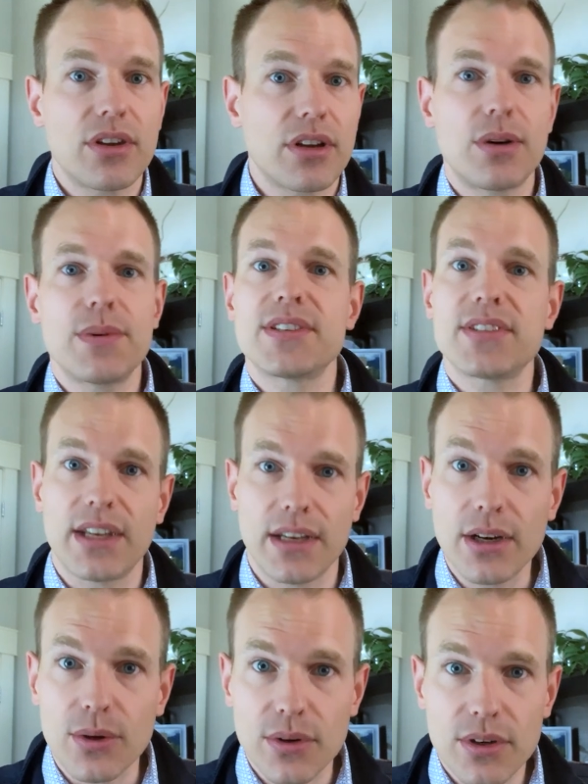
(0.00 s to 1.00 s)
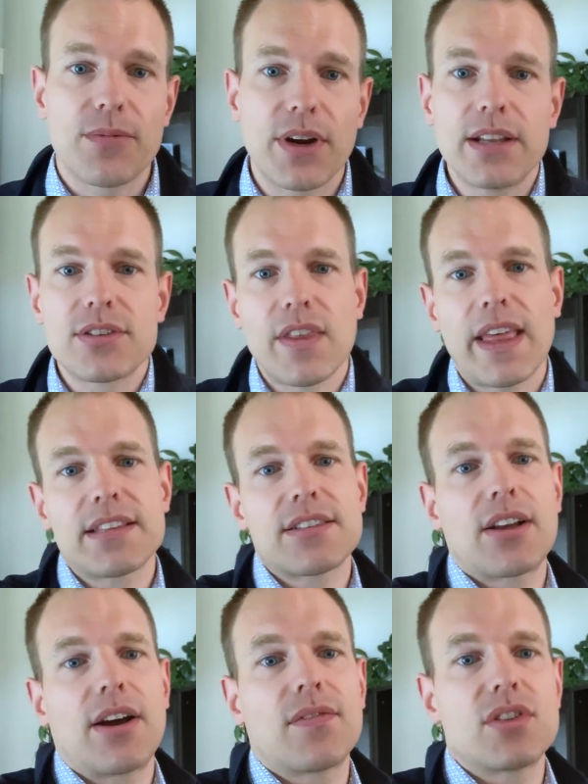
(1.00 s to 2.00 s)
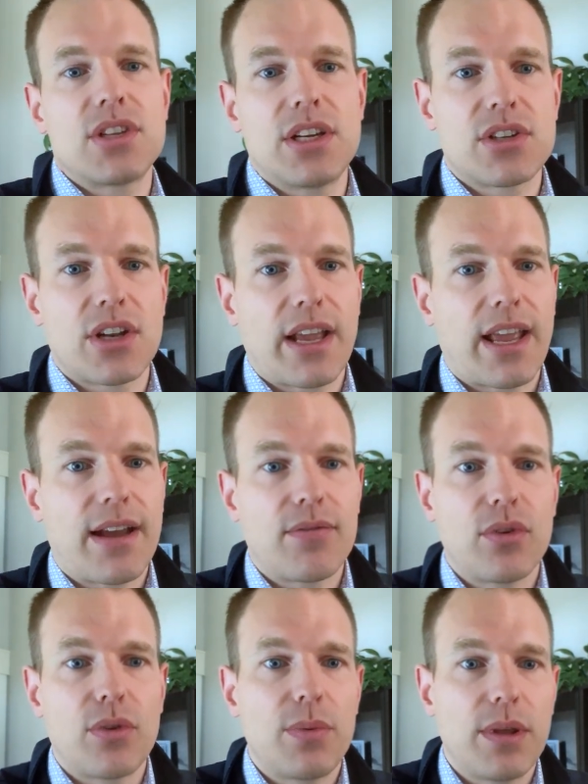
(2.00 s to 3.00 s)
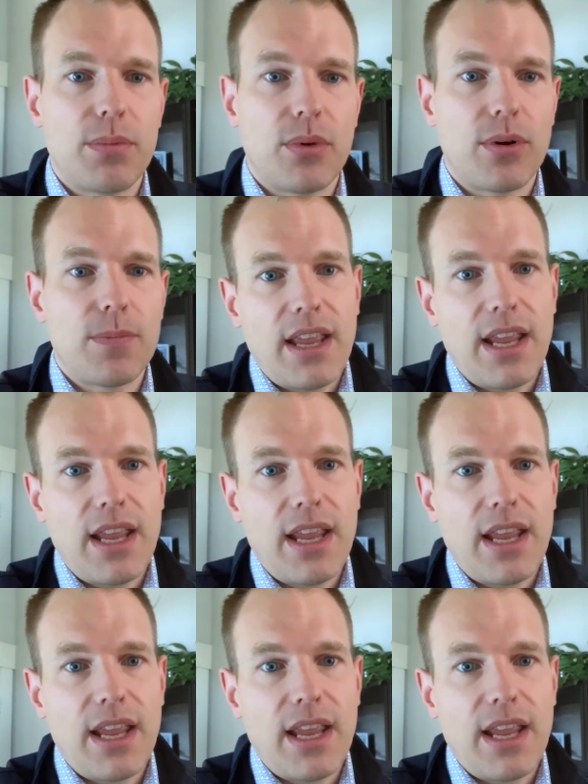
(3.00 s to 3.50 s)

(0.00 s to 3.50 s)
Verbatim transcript: you can always say no, right? So that's the conversation I have with people.